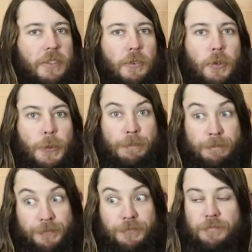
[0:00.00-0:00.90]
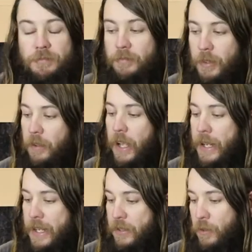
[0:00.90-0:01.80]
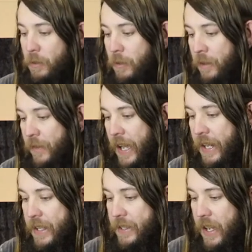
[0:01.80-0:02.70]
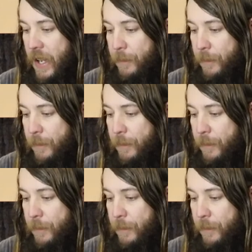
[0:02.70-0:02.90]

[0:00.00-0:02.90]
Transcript: good. That is good. That is